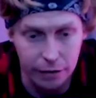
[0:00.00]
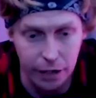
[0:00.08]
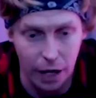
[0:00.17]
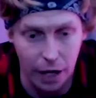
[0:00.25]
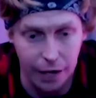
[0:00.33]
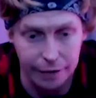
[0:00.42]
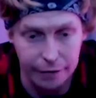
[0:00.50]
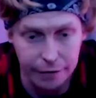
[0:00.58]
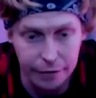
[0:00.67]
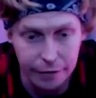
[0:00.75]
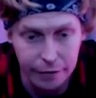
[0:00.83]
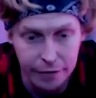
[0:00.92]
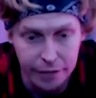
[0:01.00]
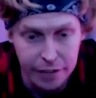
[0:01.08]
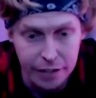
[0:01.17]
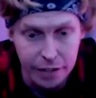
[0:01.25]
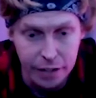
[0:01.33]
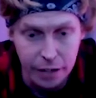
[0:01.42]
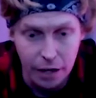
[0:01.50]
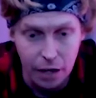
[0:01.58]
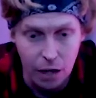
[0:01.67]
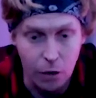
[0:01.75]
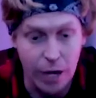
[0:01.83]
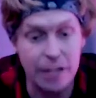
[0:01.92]
God.
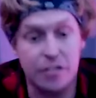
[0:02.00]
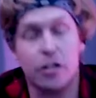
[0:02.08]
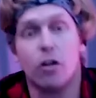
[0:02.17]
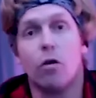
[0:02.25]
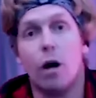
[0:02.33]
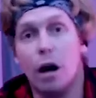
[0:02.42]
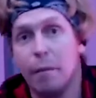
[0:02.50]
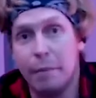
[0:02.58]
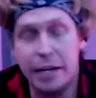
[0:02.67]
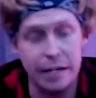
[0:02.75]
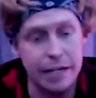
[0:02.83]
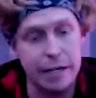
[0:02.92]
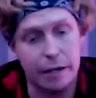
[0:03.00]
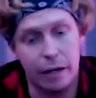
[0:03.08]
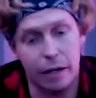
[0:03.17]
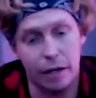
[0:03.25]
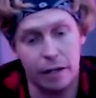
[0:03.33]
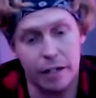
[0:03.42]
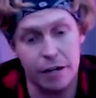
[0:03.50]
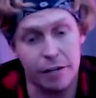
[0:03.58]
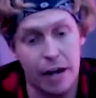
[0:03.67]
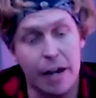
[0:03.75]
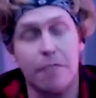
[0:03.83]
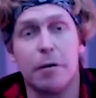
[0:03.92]
Okay, so uh, Mindy uh,
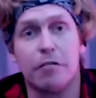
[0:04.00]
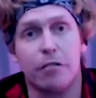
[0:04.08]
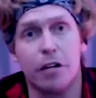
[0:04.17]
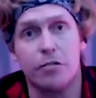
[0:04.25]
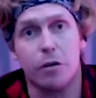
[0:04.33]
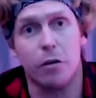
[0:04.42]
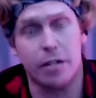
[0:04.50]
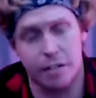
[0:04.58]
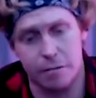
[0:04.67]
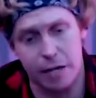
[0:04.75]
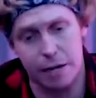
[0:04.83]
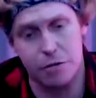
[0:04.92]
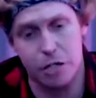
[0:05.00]
and I have been friends for quite some time.